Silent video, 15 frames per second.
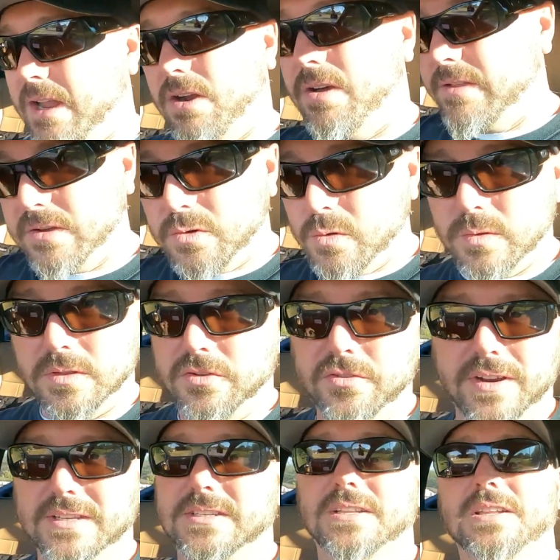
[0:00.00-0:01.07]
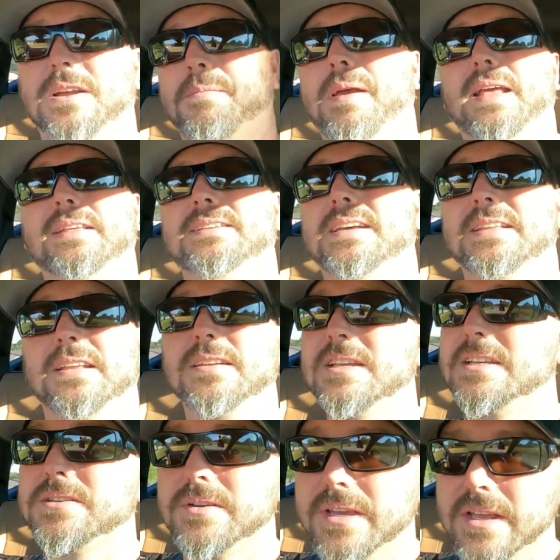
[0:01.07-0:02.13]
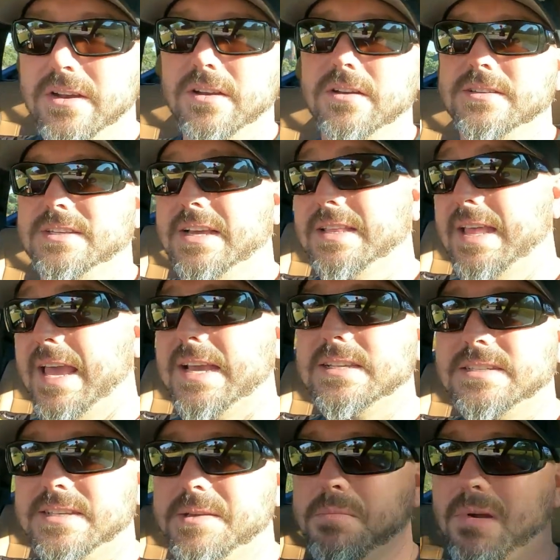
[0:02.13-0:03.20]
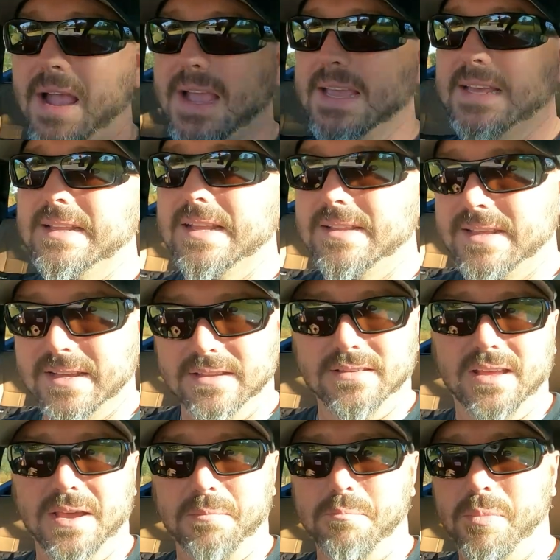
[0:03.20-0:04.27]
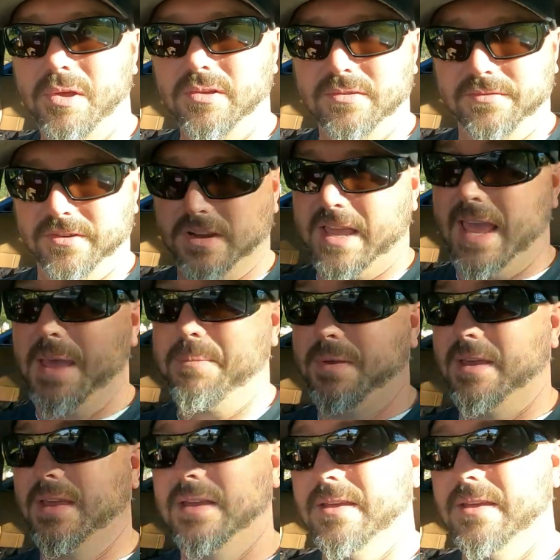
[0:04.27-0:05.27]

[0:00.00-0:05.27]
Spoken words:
got all the cool little tricks on there, man. He's got the diesel heater, he's got the AC bracket. That thing is like built for camping.